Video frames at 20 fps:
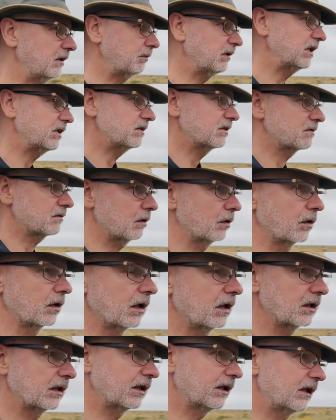meters long,
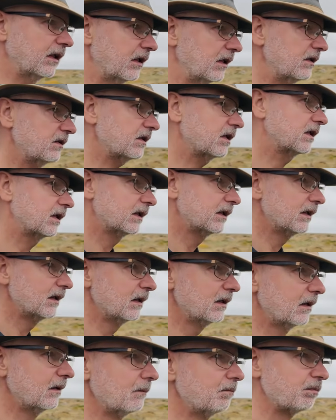I think it is.
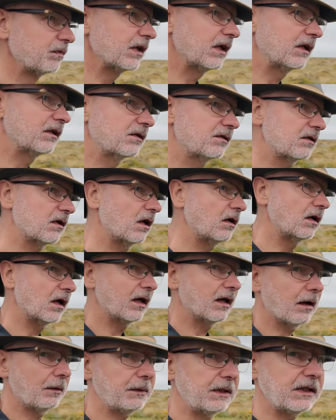And so,
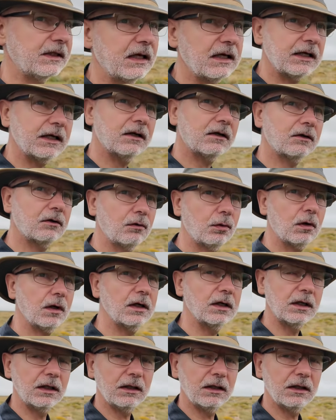I mean, they are quite